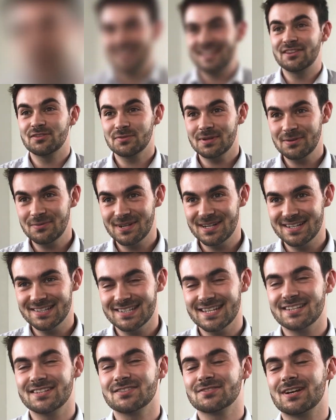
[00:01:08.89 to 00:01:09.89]
In three words,
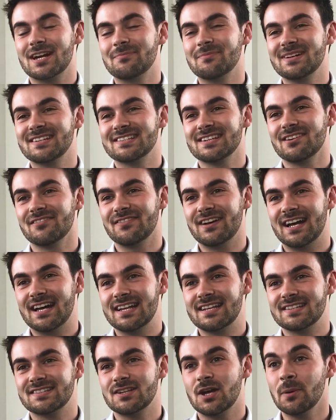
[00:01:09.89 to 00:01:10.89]
I describe myself
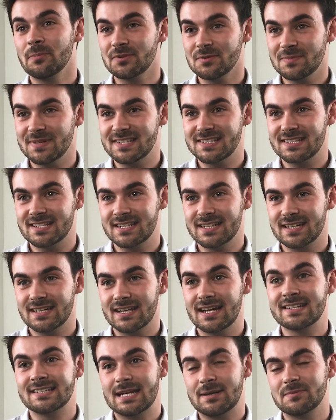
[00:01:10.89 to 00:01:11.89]
as
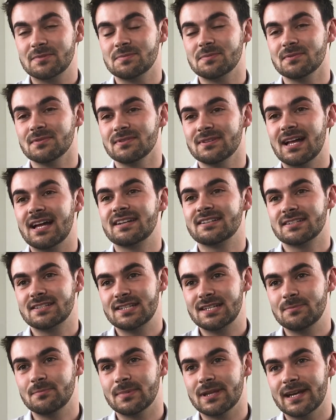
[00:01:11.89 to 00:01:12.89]
optimistic, adaptable, and a
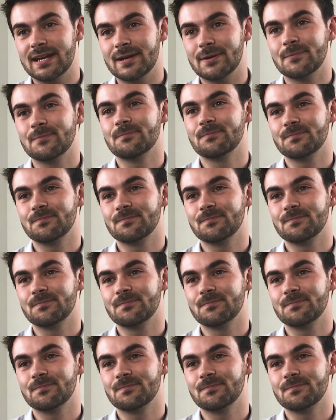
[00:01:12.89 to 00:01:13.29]
team player.